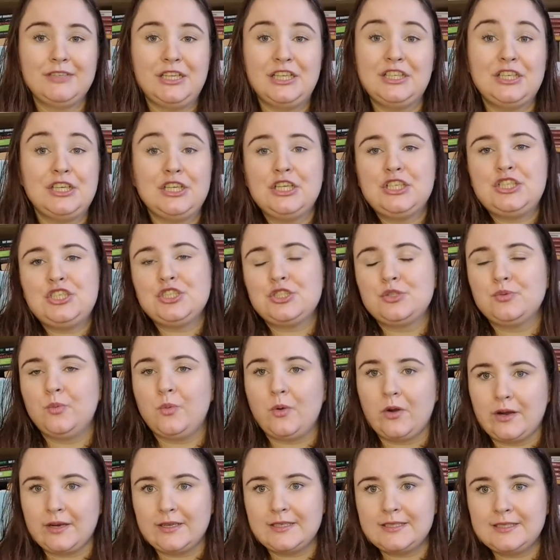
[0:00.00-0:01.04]
it, it just
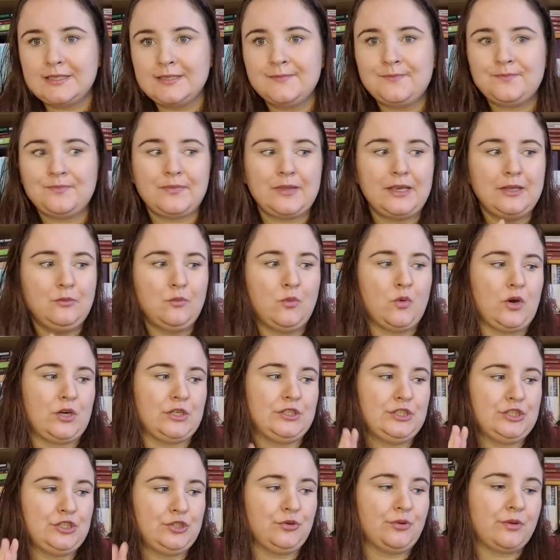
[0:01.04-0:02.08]
works. It
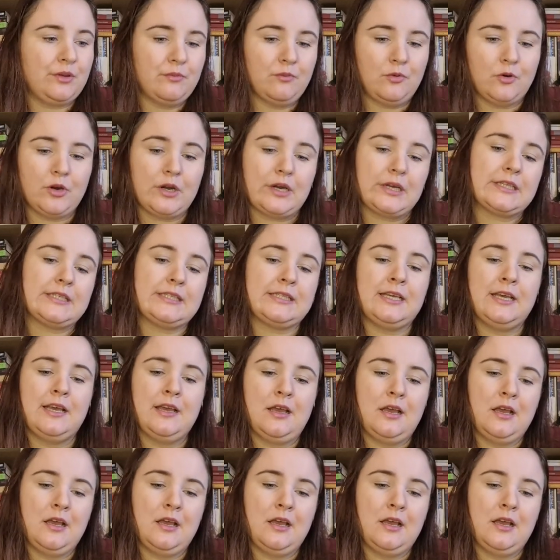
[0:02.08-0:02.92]
works. The story works.